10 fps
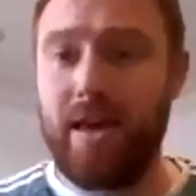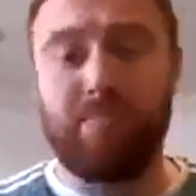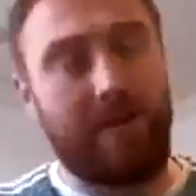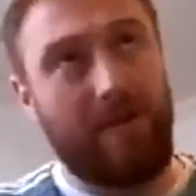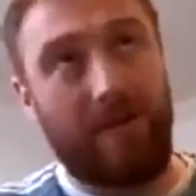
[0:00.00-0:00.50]

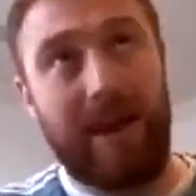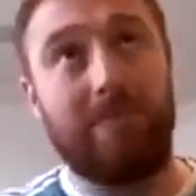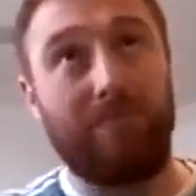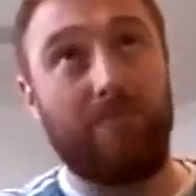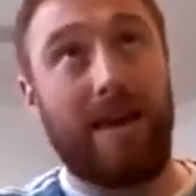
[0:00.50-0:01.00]
But the
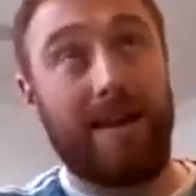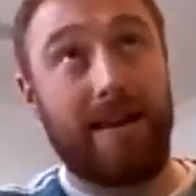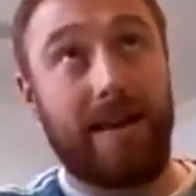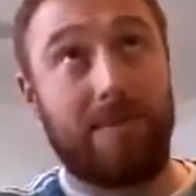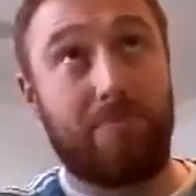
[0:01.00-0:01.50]
same
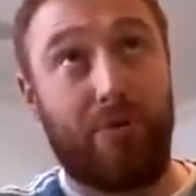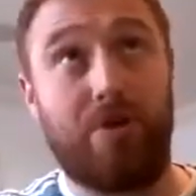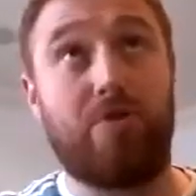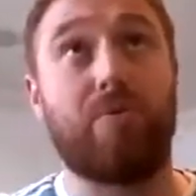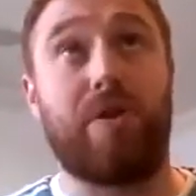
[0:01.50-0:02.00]

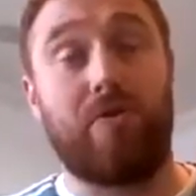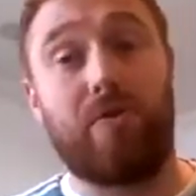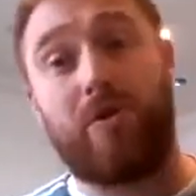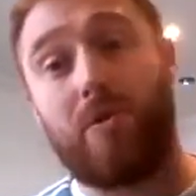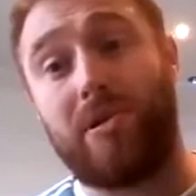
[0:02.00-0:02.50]
principle is
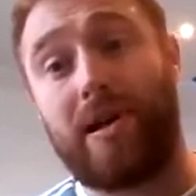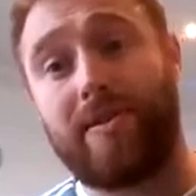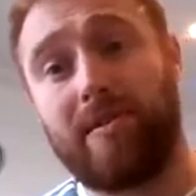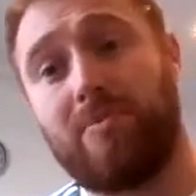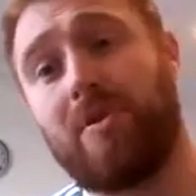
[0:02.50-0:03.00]
also applied
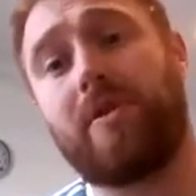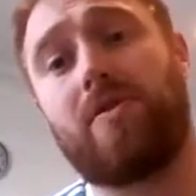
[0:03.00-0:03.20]
to the body.